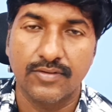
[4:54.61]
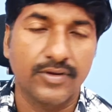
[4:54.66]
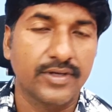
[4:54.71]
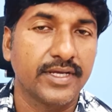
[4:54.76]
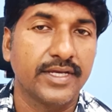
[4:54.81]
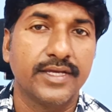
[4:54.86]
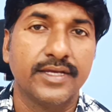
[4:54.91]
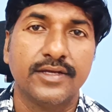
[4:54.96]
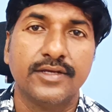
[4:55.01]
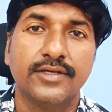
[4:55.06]

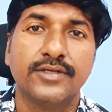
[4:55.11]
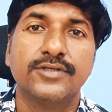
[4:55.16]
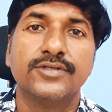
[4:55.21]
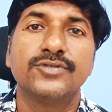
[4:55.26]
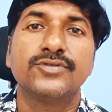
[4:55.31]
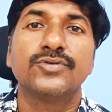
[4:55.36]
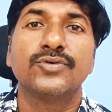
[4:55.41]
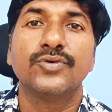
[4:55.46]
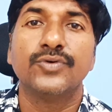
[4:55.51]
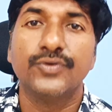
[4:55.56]
Okay,
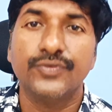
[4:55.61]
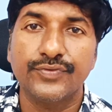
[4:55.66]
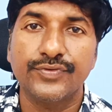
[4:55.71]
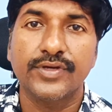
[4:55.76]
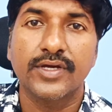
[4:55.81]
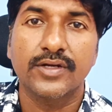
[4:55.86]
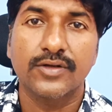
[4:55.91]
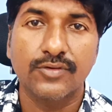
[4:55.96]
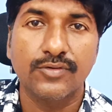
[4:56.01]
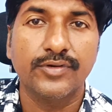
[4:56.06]
so if
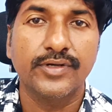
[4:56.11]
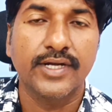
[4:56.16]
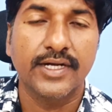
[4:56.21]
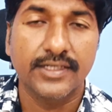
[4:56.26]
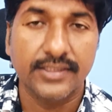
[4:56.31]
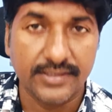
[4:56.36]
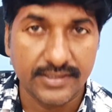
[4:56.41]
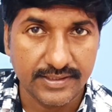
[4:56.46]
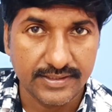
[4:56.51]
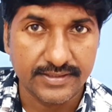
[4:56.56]
you are good
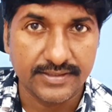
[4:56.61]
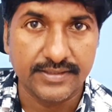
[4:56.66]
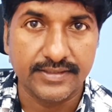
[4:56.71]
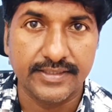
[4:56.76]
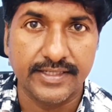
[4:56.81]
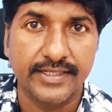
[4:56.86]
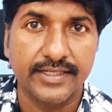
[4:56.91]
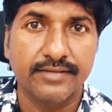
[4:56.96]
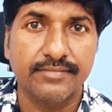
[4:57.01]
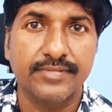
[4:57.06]
at these
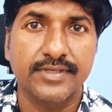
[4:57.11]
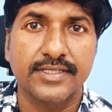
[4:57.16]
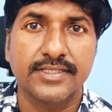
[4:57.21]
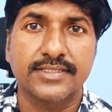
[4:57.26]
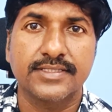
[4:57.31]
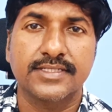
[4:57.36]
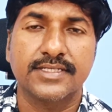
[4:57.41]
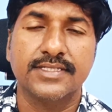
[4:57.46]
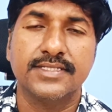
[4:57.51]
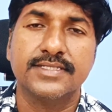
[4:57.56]

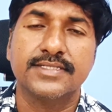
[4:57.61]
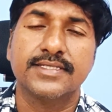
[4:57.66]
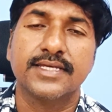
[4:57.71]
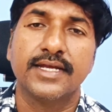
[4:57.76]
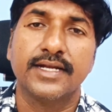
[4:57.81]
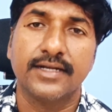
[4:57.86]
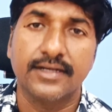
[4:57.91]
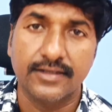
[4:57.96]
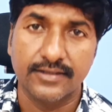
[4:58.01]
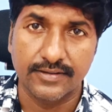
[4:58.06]
database skills
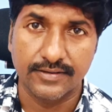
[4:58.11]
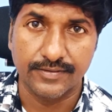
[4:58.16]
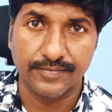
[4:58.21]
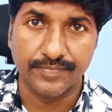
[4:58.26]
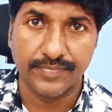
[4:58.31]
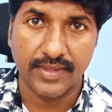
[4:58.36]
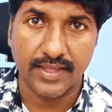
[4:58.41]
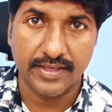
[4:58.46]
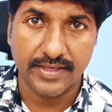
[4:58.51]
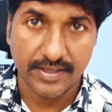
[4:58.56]
and
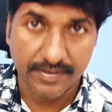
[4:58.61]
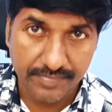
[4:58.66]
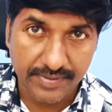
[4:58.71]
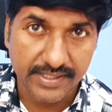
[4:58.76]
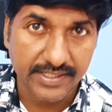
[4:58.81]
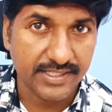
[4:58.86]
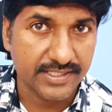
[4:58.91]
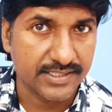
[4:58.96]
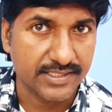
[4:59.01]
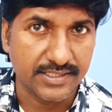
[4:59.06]

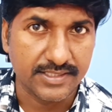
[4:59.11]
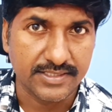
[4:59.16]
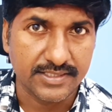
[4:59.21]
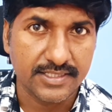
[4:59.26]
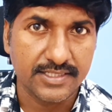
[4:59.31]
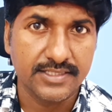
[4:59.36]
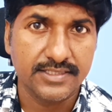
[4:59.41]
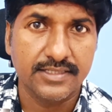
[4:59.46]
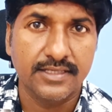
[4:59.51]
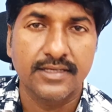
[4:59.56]
API testing
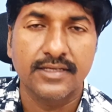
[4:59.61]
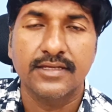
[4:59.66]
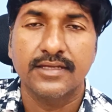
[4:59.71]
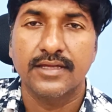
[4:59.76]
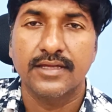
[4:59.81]
skills,